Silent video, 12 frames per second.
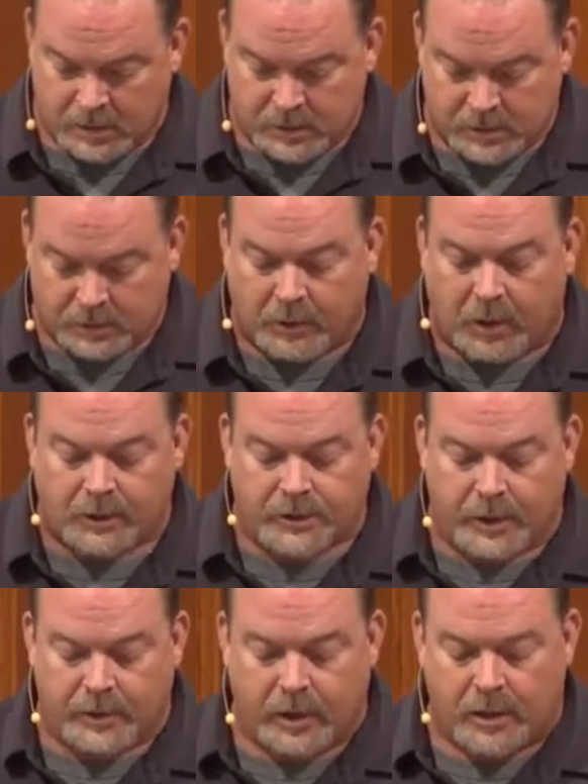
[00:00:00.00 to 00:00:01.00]
So
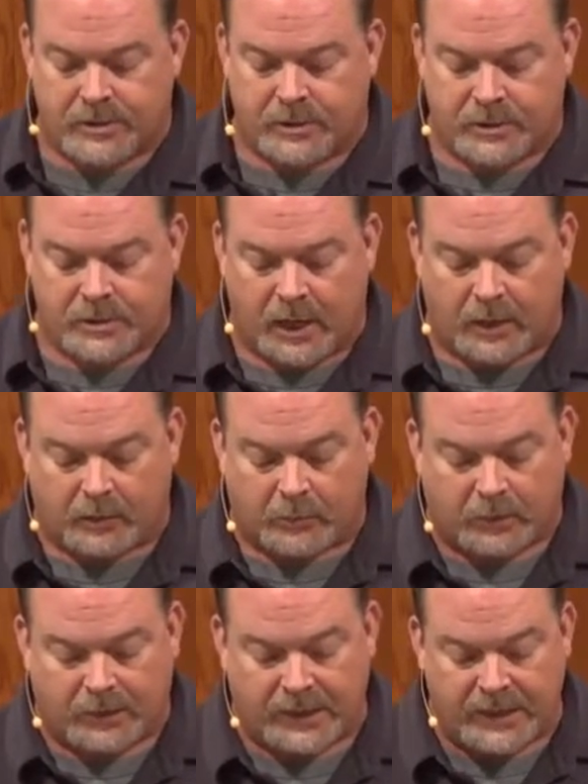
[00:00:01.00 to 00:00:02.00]
contrary to our societal
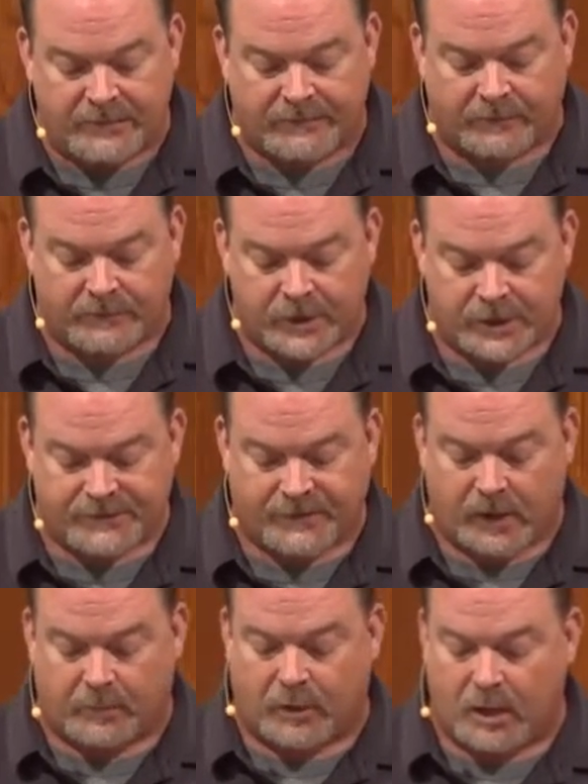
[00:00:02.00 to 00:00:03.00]
belief of
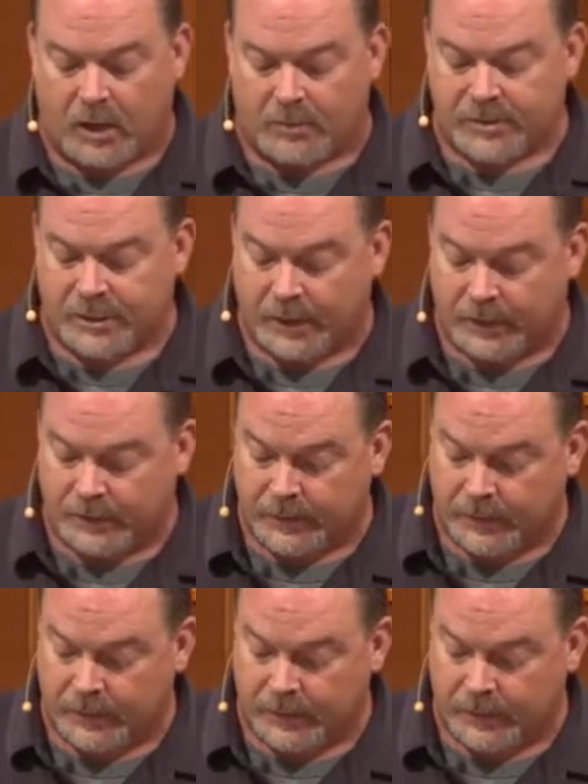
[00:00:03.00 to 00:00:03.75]
justifiable homicide,